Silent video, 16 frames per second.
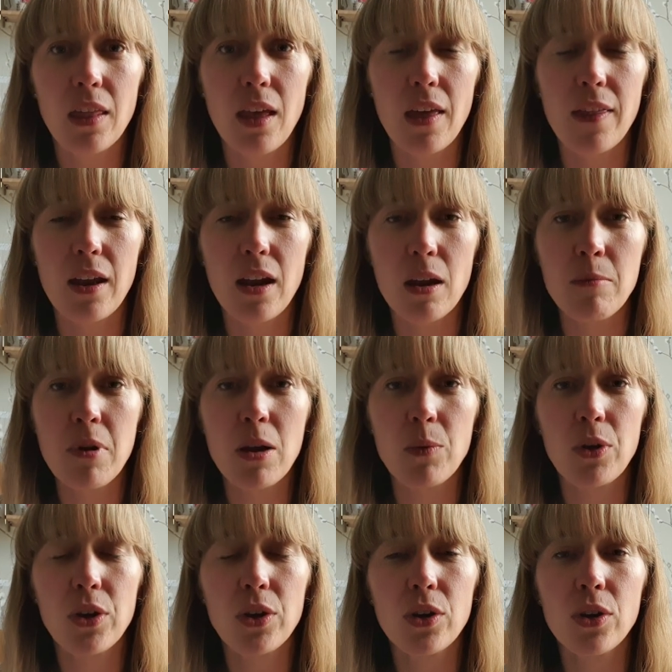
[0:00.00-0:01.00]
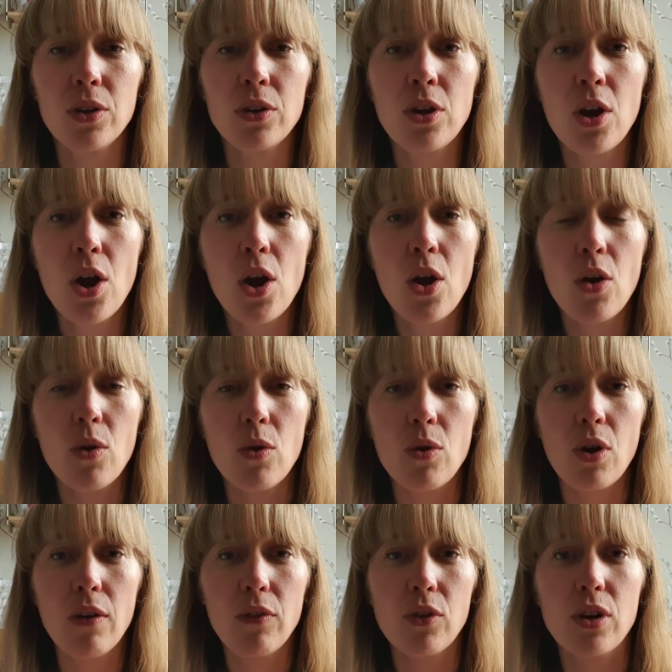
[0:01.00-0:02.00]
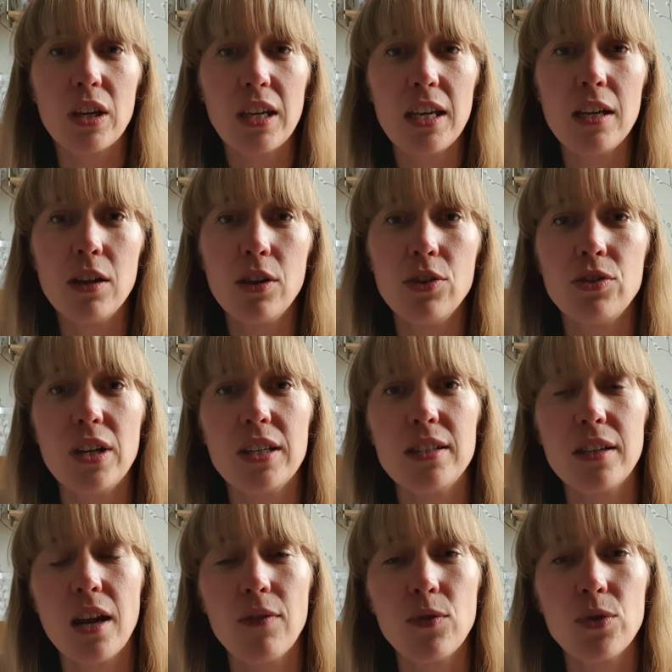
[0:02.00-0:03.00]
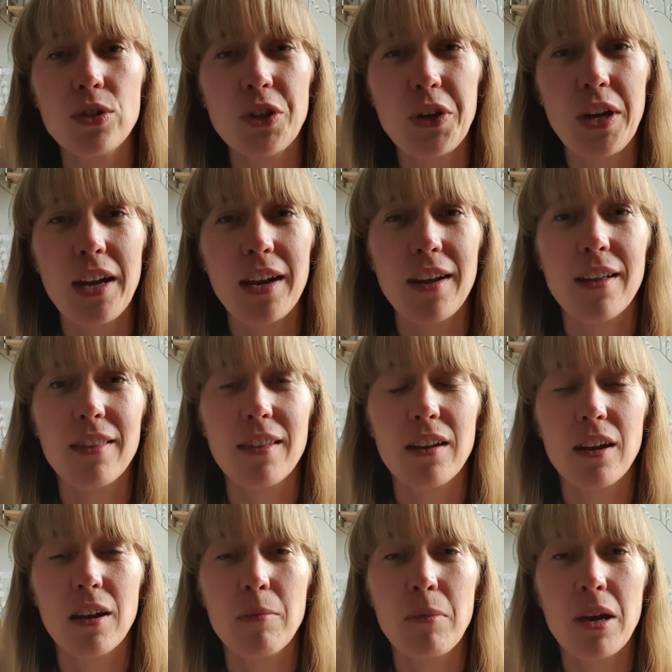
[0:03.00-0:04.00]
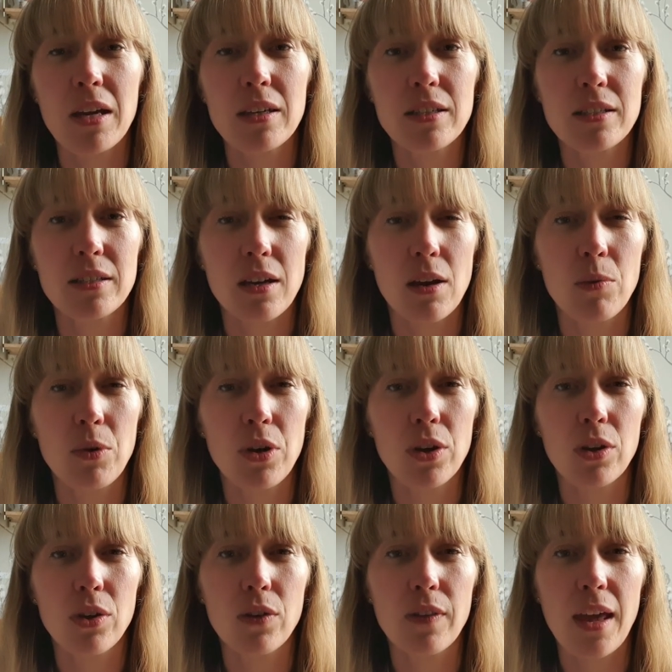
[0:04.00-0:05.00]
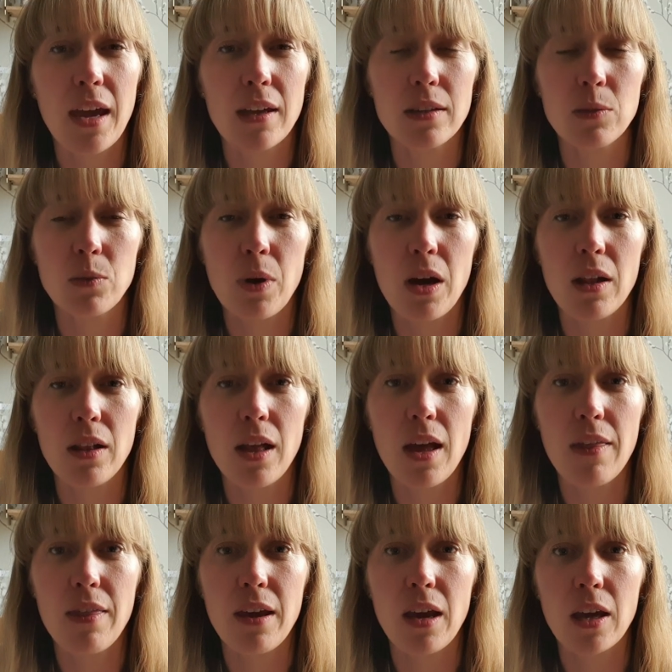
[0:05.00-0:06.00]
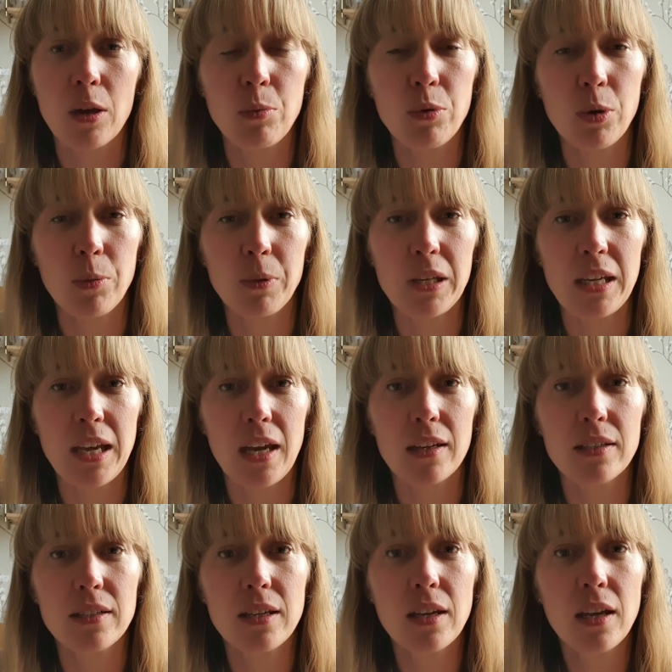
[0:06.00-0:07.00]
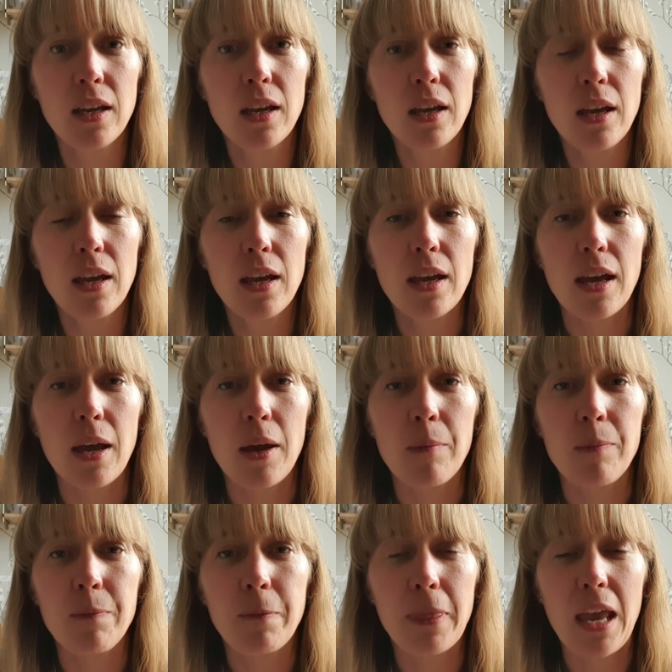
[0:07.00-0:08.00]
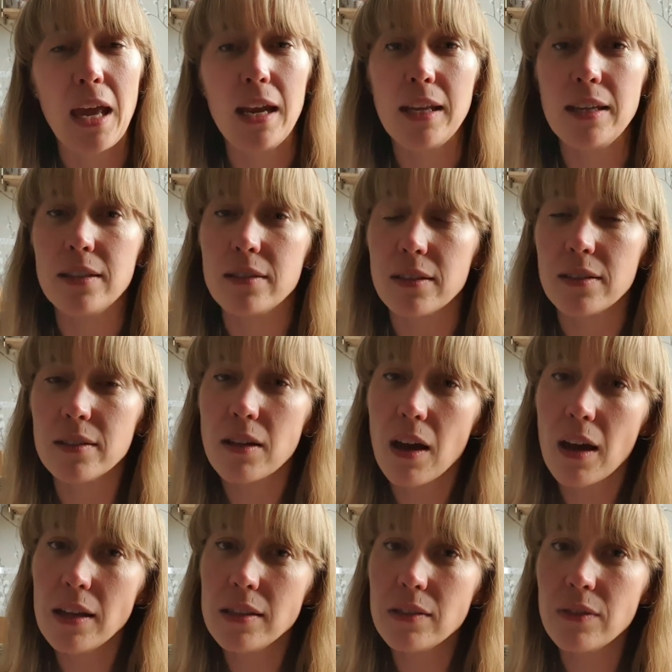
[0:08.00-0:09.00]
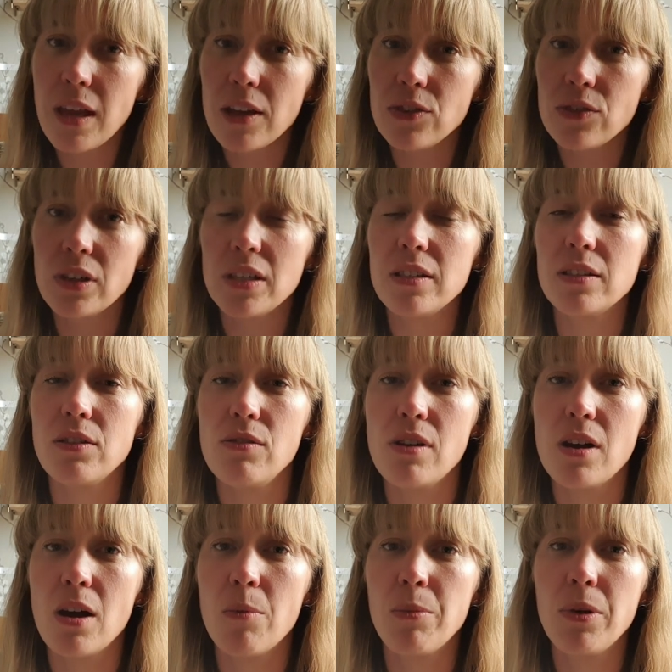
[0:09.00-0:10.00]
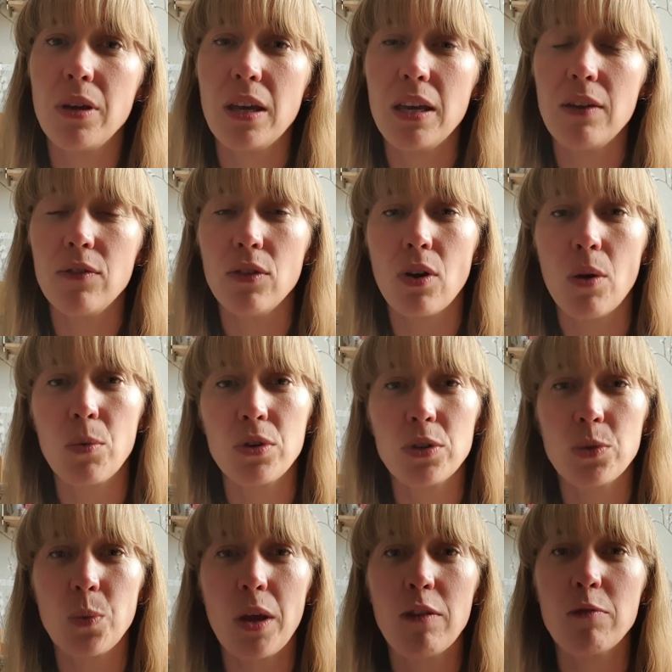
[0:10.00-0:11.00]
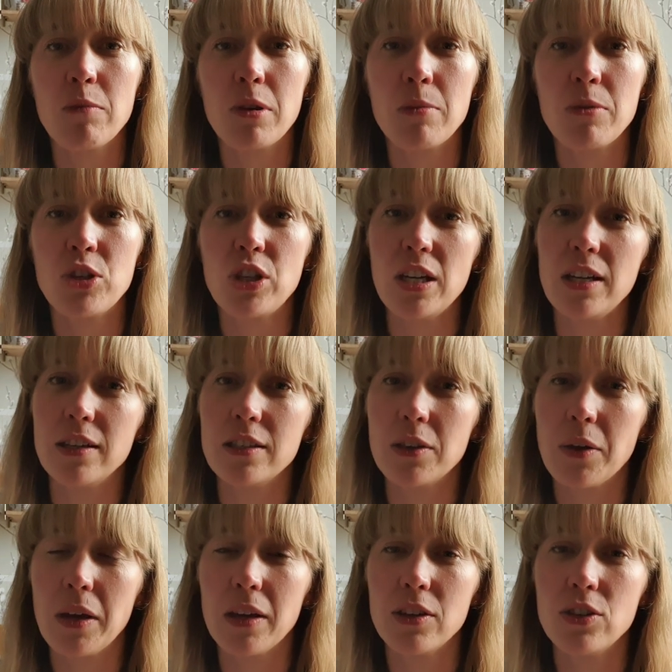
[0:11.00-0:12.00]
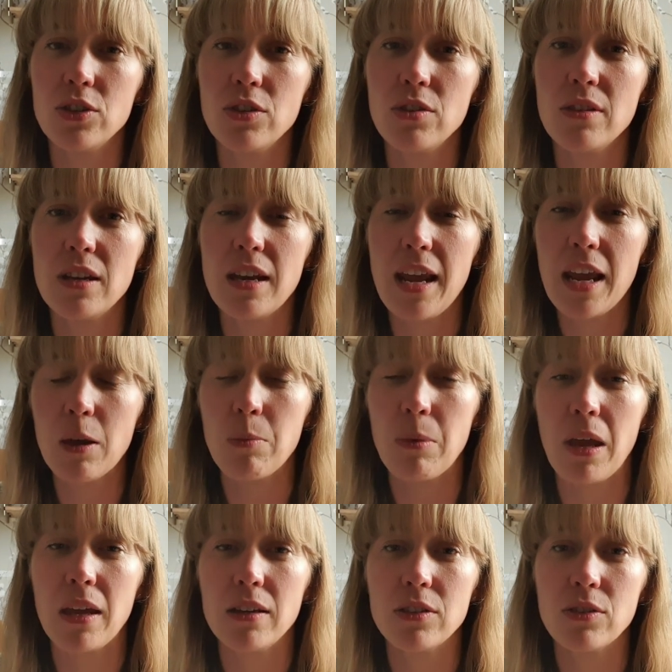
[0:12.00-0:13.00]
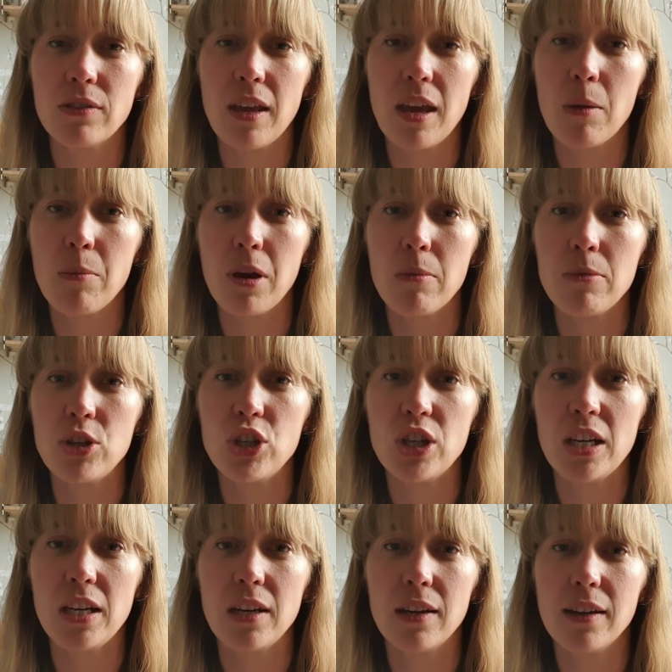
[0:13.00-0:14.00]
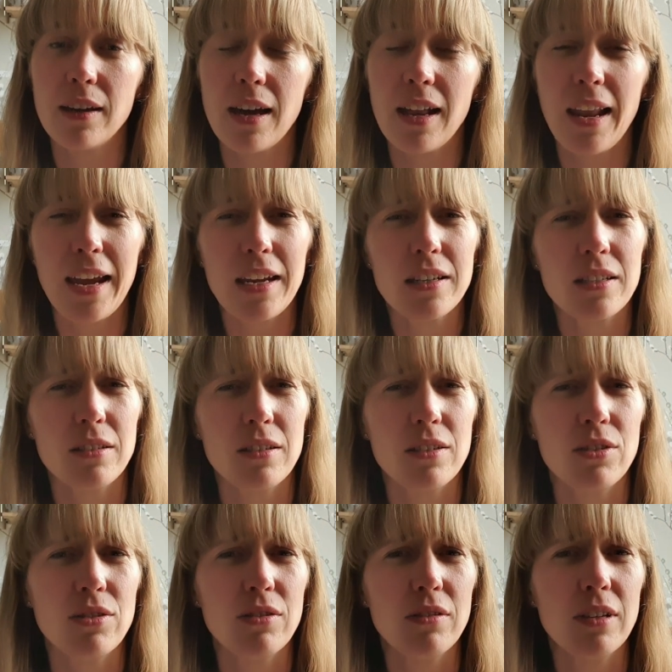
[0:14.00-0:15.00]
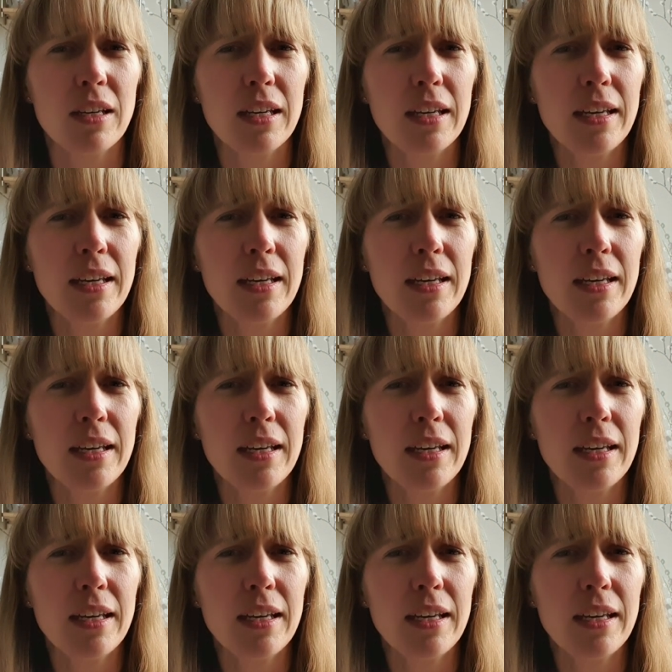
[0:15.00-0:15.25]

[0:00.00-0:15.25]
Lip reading: that I might work on, or I've got a kilo dress that I've also cut out, and then I might start working on that as well. I think I can probably get at least the sides of that dress sewn up, even though I want to wait for my machine so I can do the neckband on that by machine. I like to do